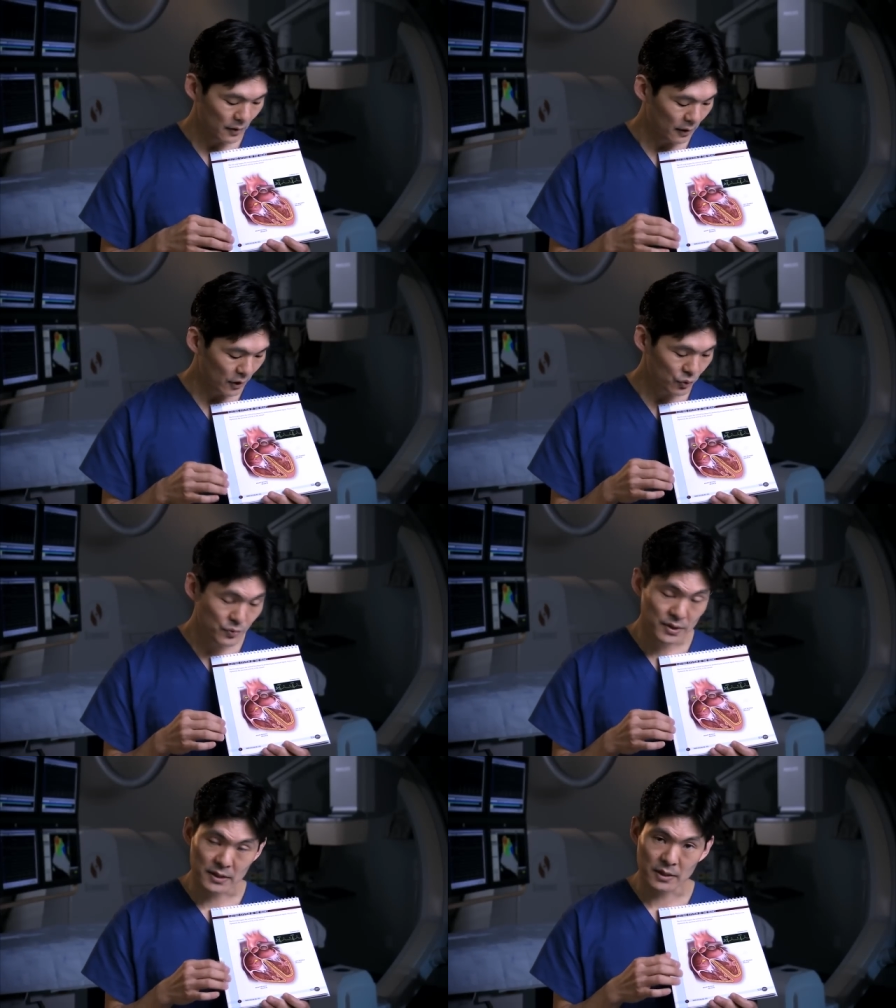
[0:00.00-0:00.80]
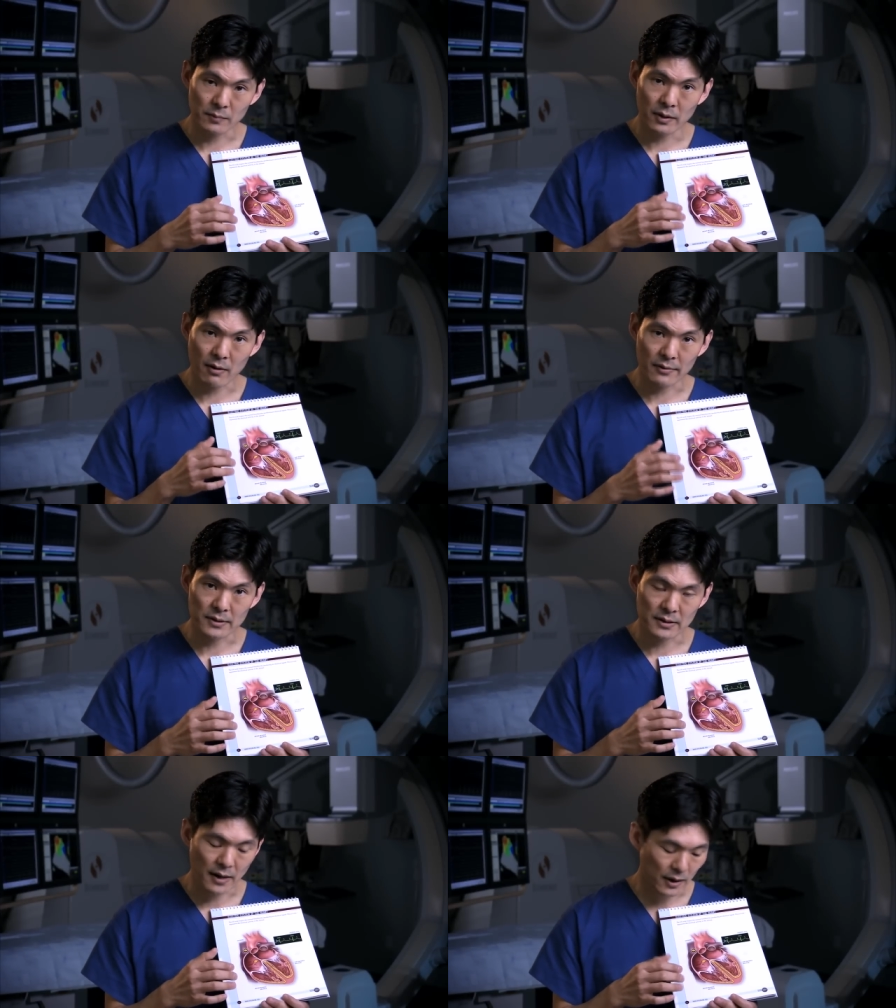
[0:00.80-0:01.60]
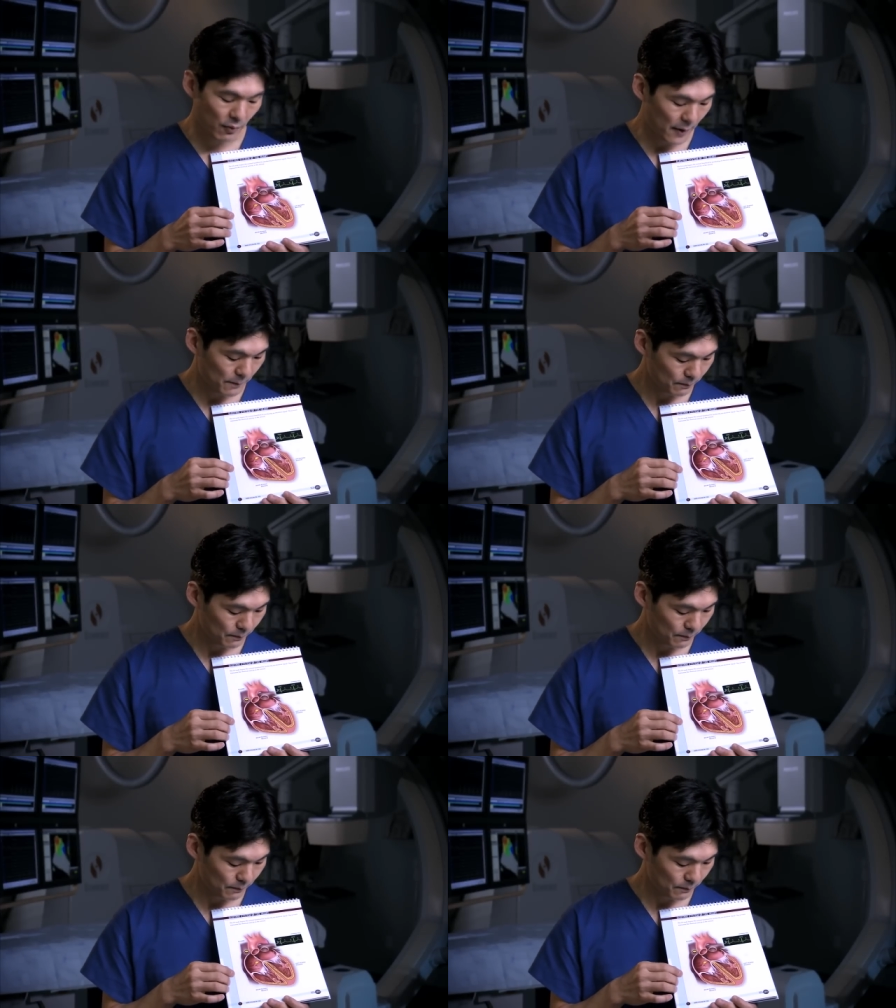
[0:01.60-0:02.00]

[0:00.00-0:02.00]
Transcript: electrical system here on this diagram.